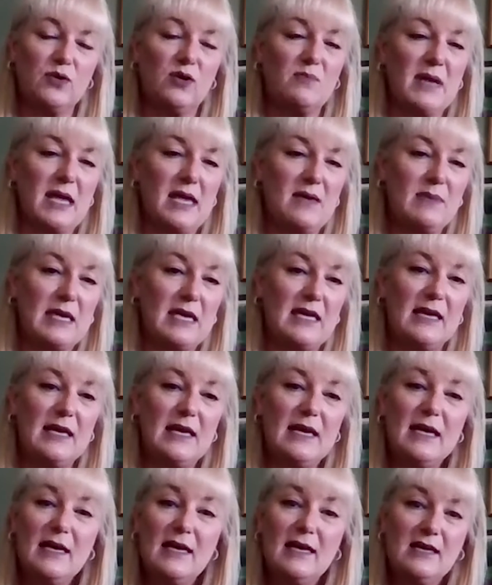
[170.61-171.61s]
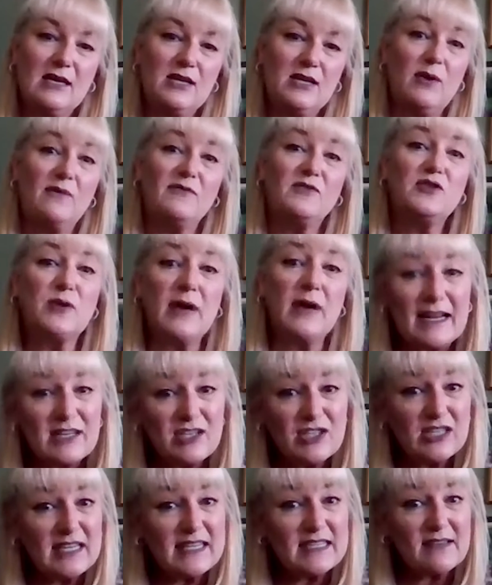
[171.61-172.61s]
Or maybe, if
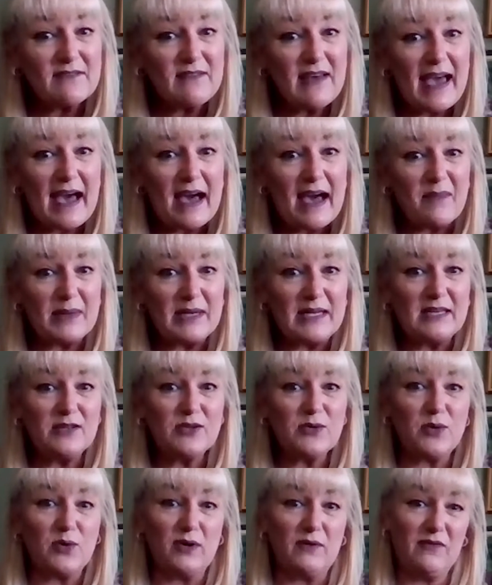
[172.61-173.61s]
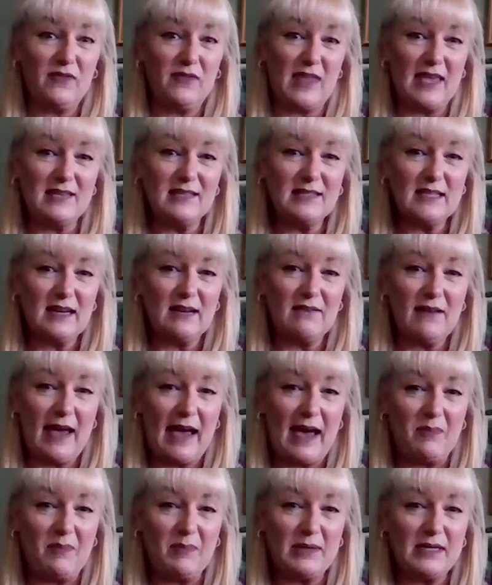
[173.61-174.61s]
tragedies have happened or if things that have
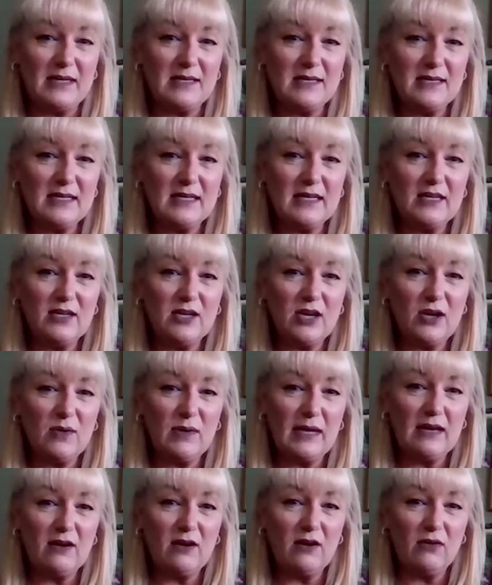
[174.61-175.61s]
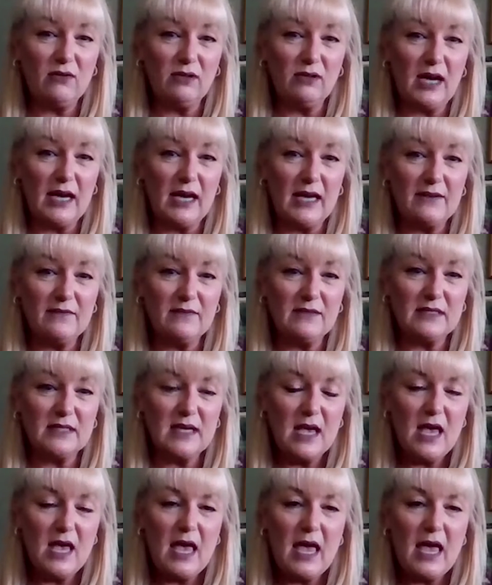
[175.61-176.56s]
happened, in our lives.